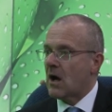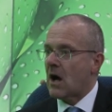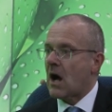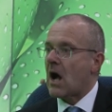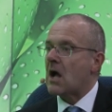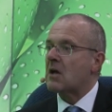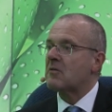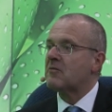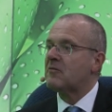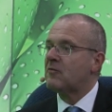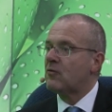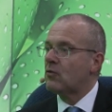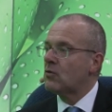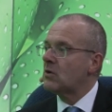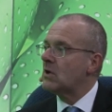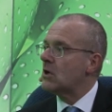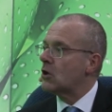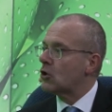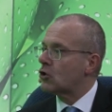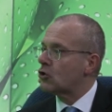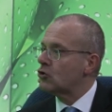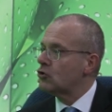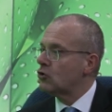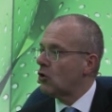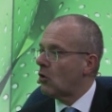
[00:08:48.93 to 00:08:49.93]
I fully
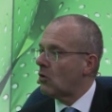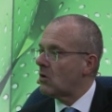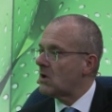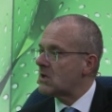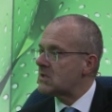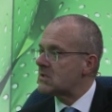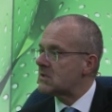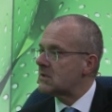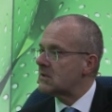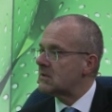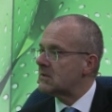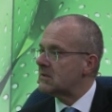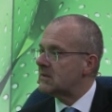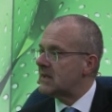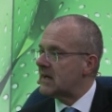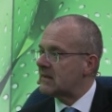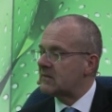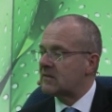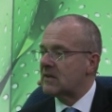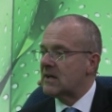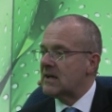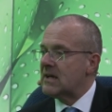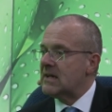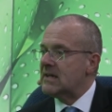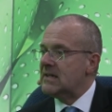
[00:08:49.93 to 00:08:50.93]
acknowledge
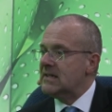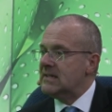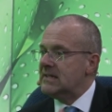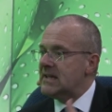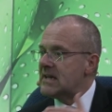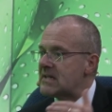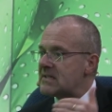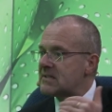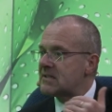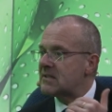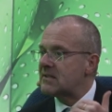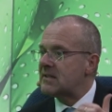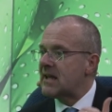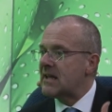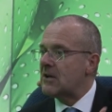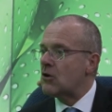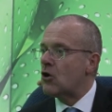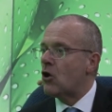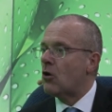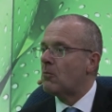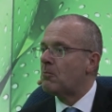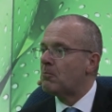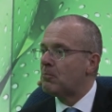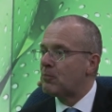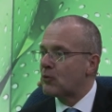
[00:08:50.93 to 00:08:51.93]
that yesterday
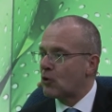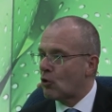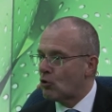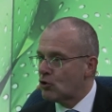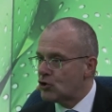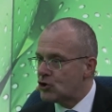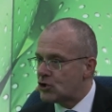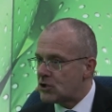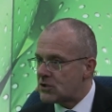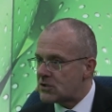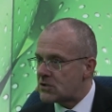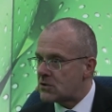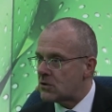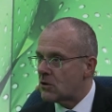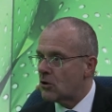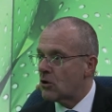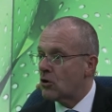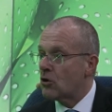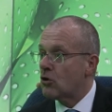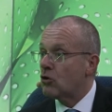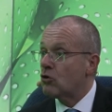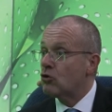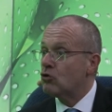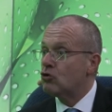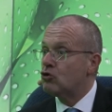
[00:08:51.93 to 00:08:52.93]
approaches
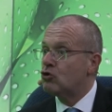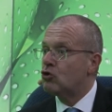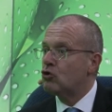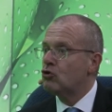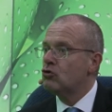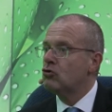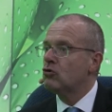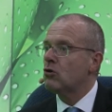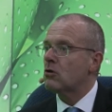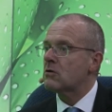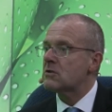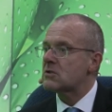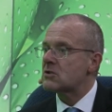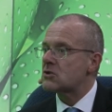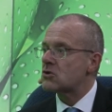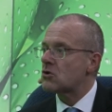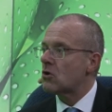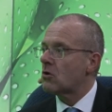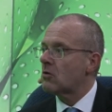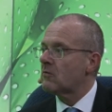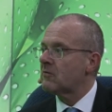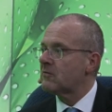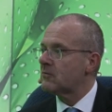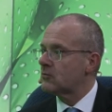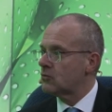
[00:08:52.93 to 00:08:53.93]
do not
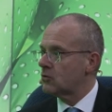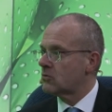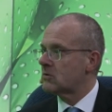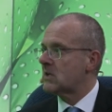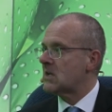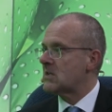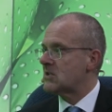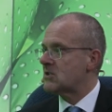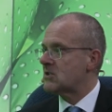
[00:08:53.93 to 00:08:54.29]
solve today's